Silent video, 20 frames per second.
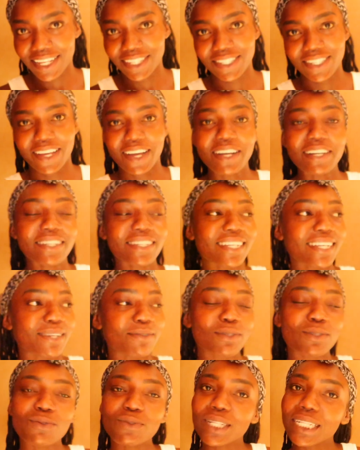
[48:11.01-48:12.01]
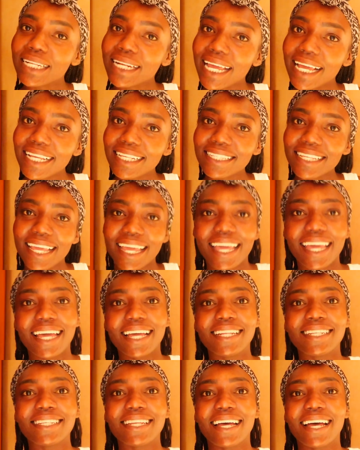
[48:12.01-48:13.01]
So it was really nice,
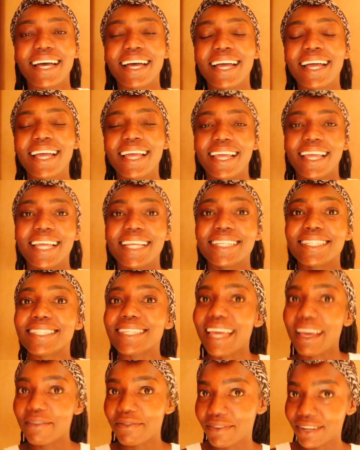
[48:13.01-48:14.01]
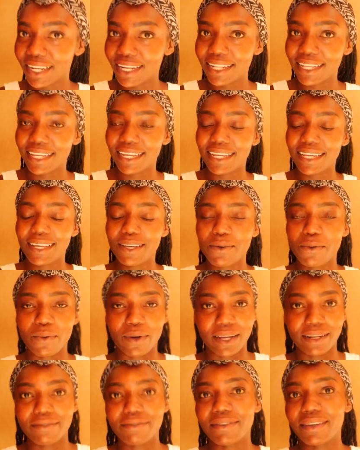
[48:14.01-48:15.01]
and definitely
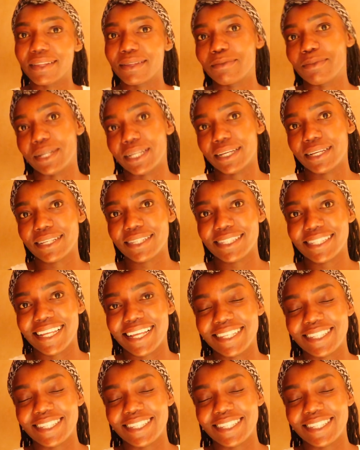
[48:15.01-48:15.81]
one for the books.